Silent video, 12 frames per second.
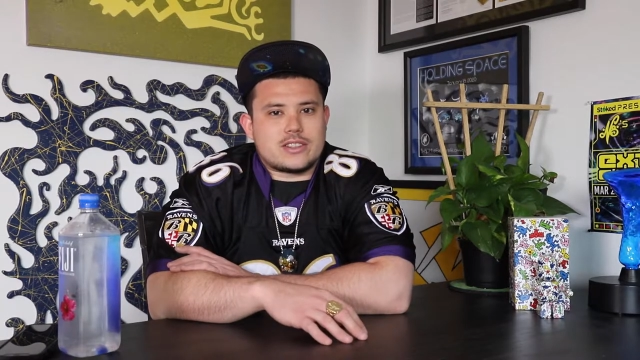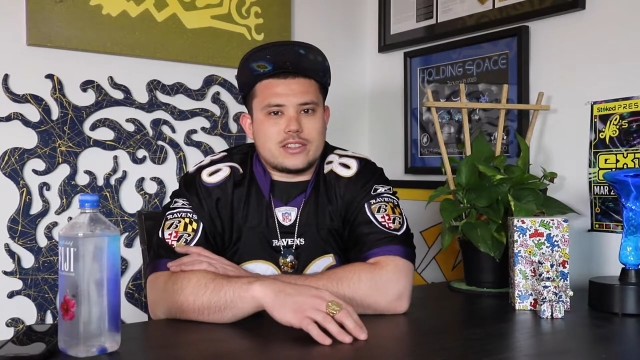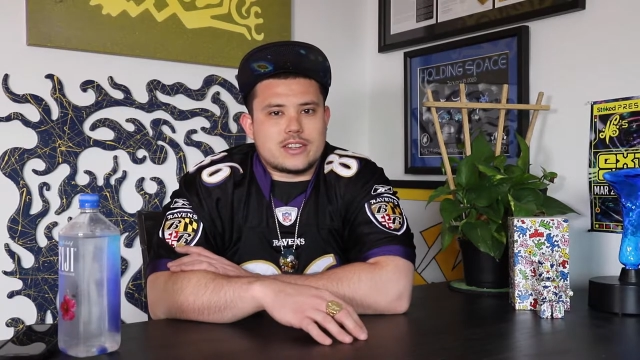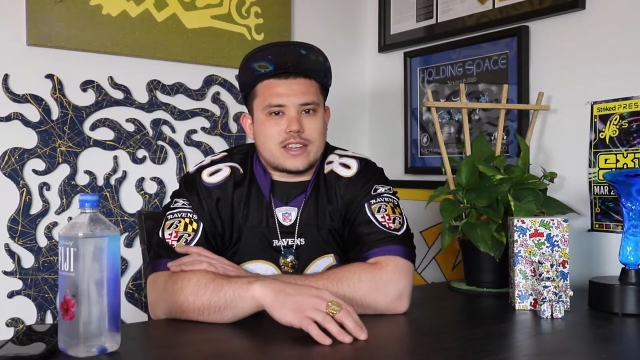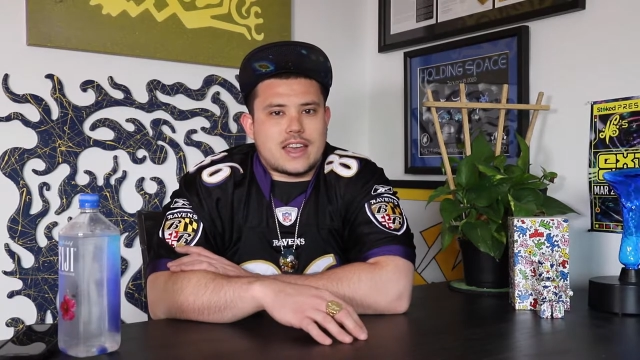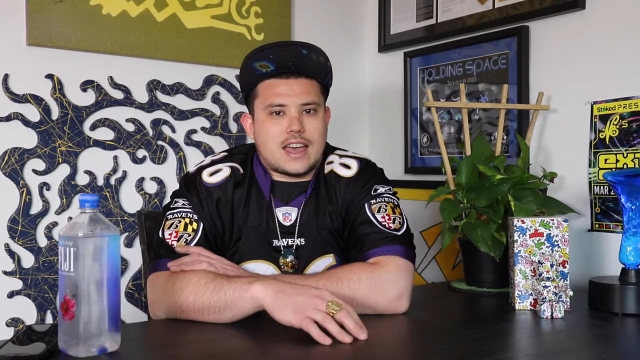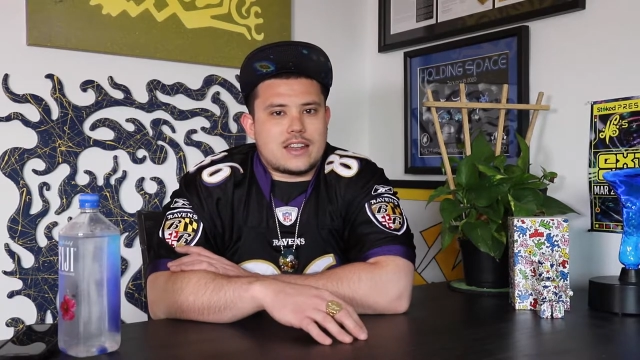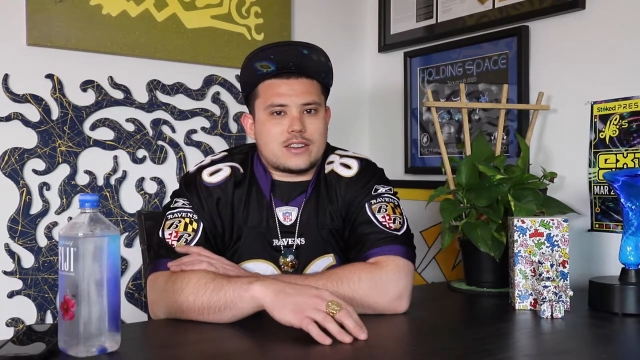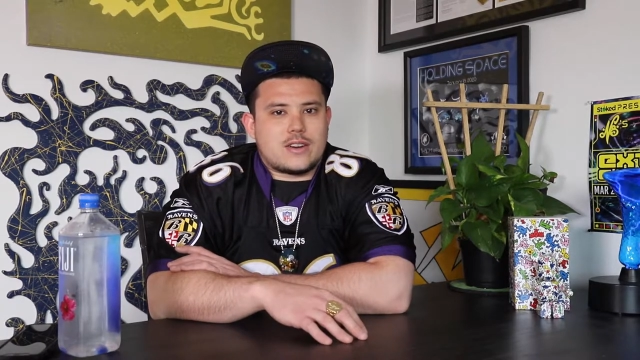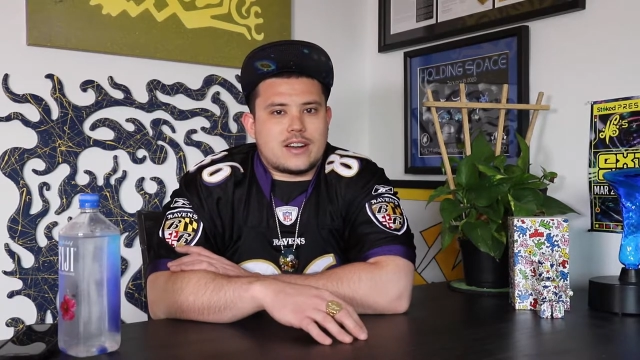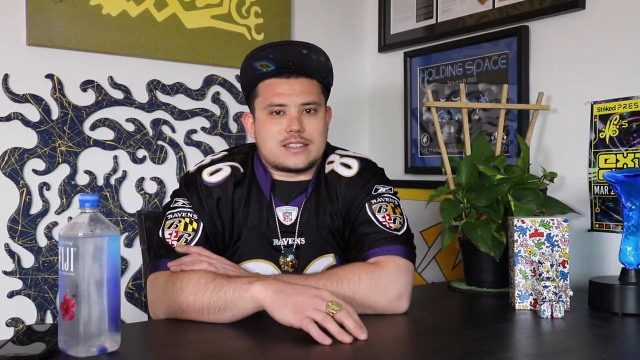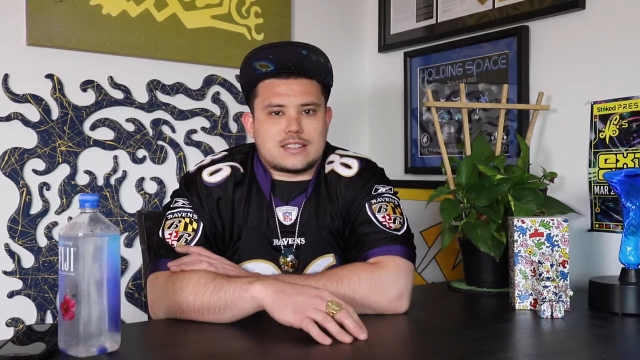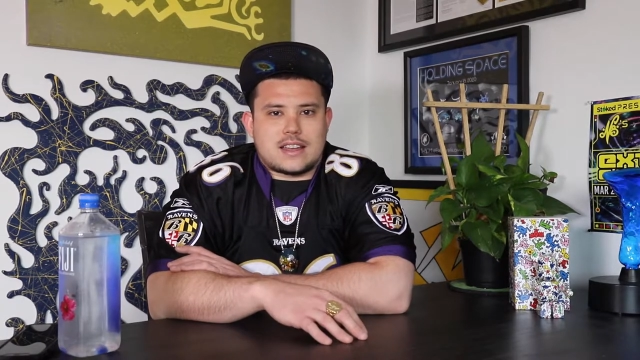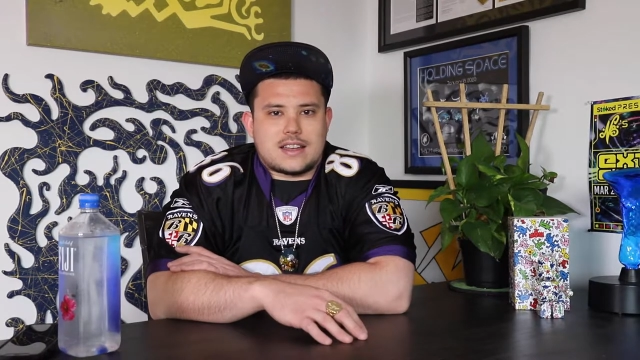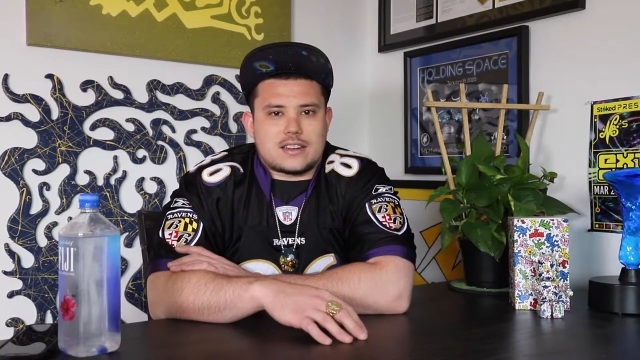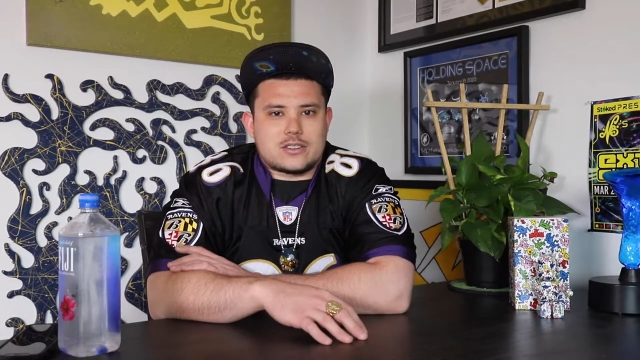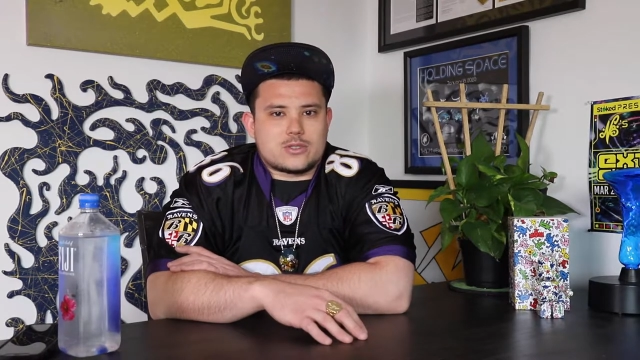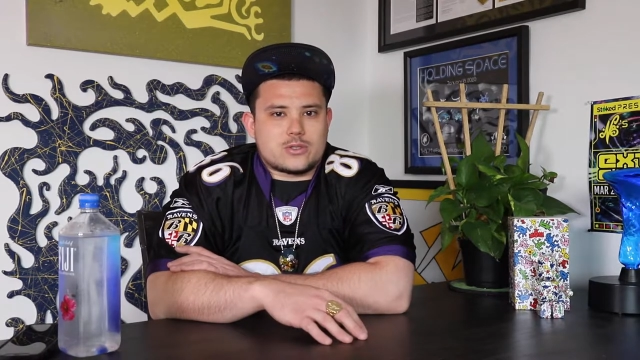to look at. Go
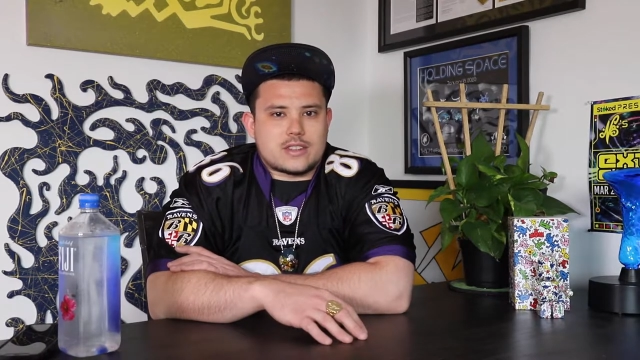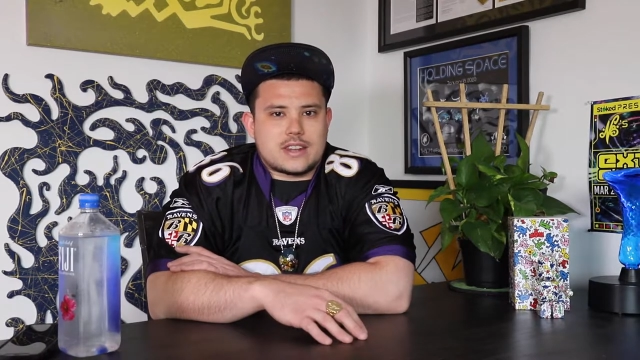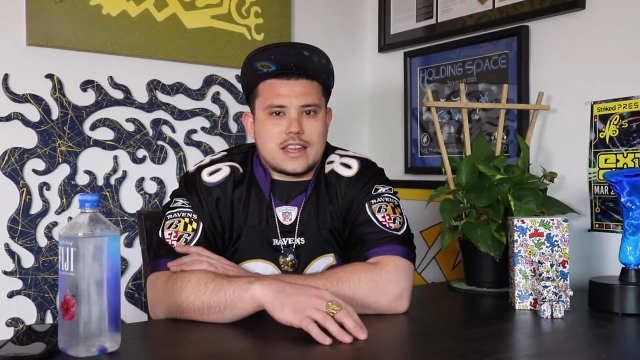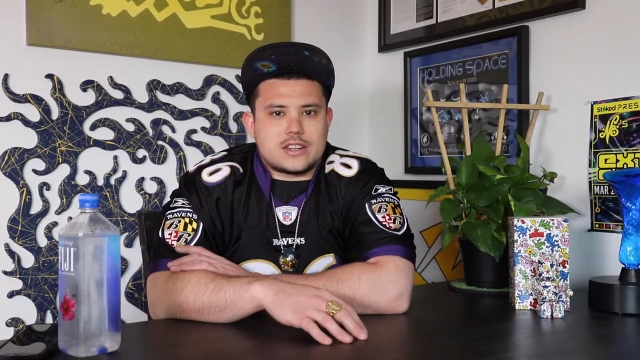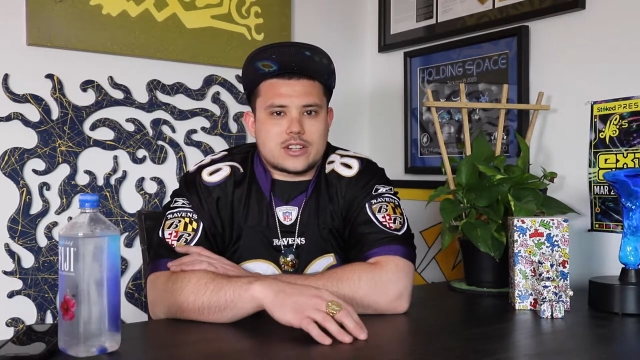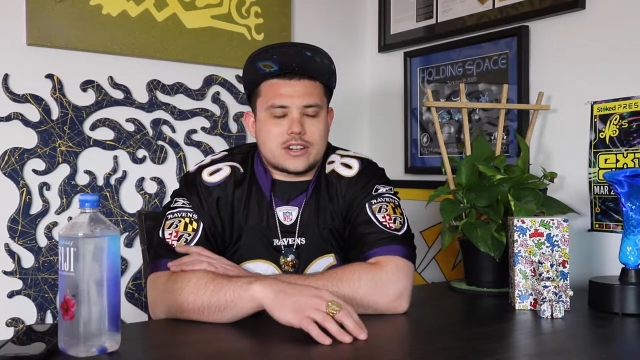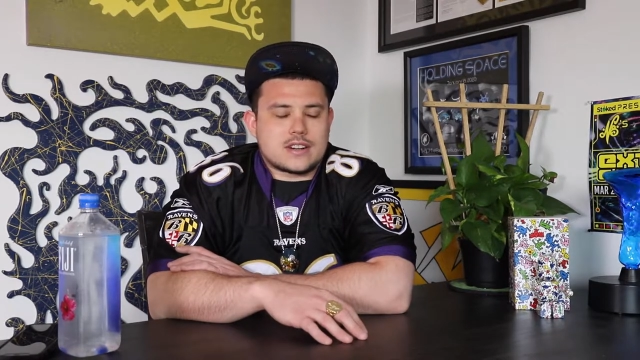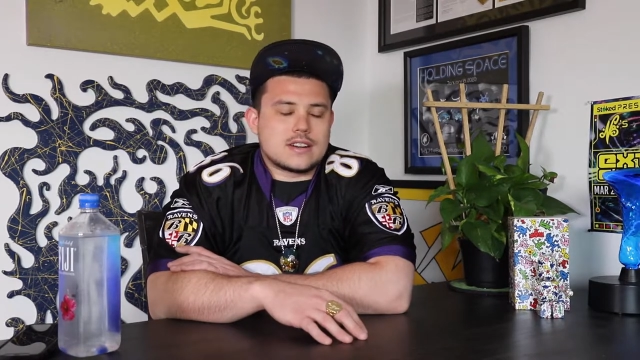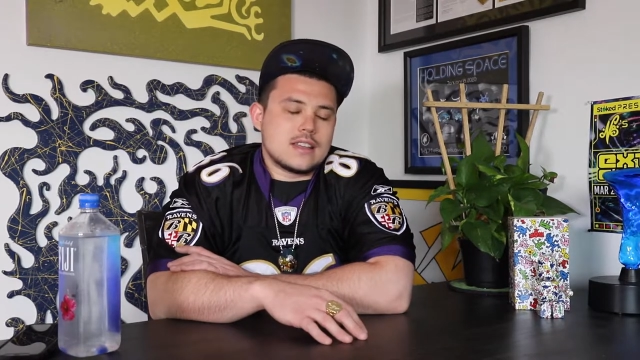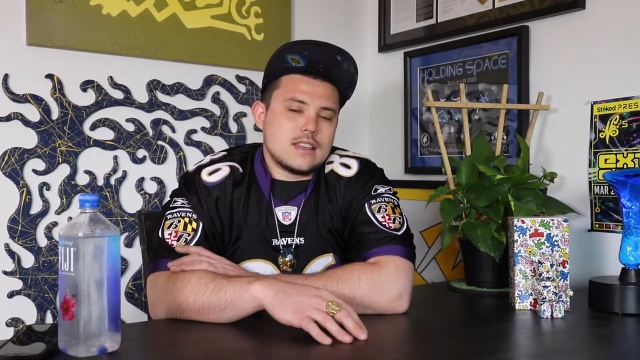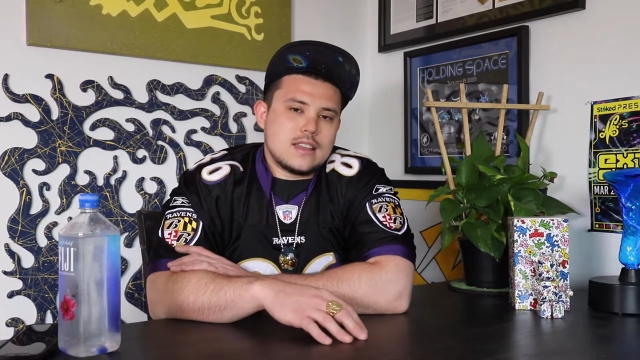outside, enjoy the nature.